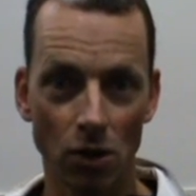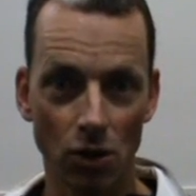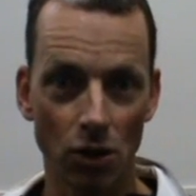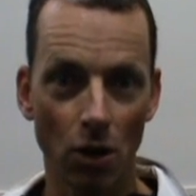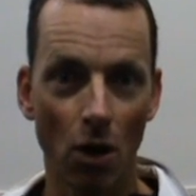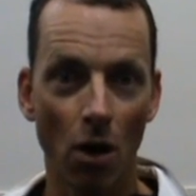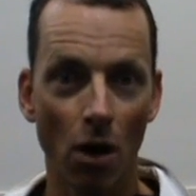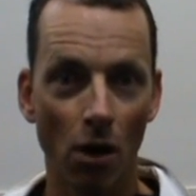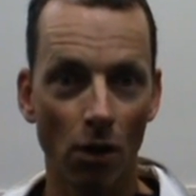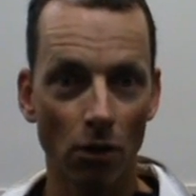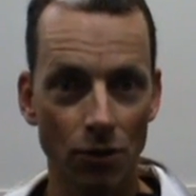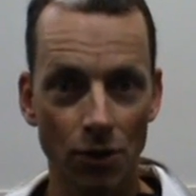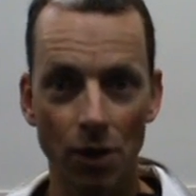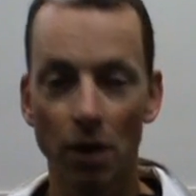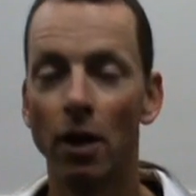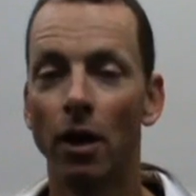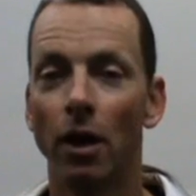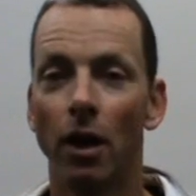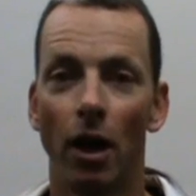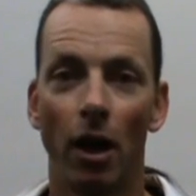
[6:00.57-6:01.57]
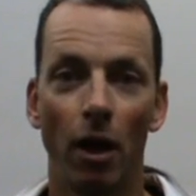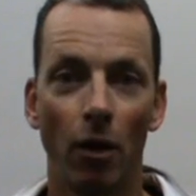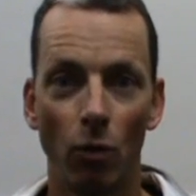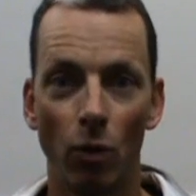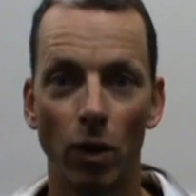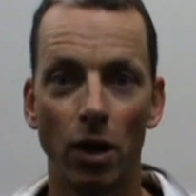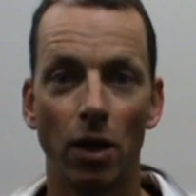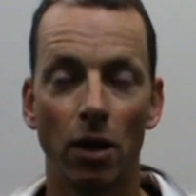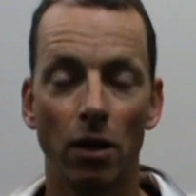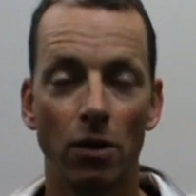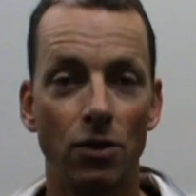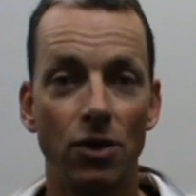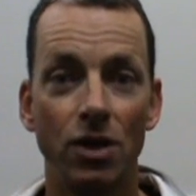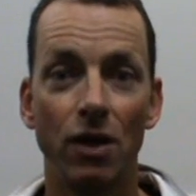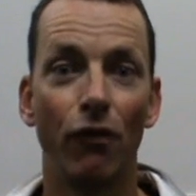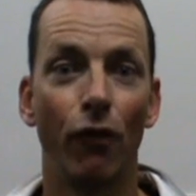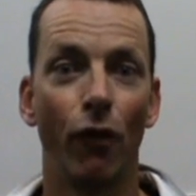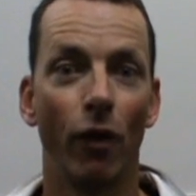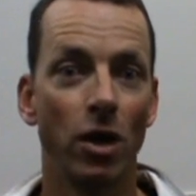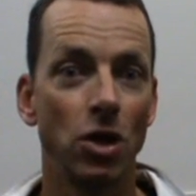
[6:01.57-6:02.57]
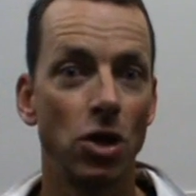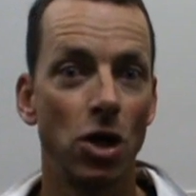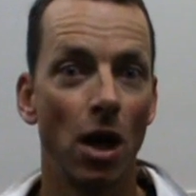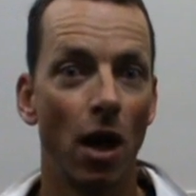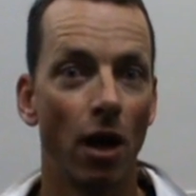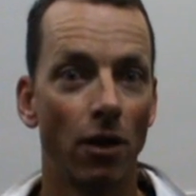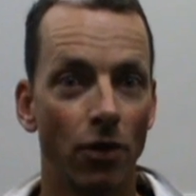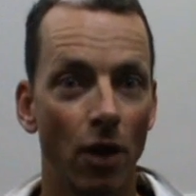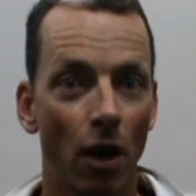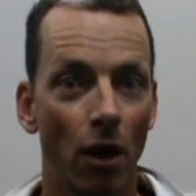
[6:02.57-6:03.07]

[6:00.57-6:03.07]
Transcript: styles, and we can differentiate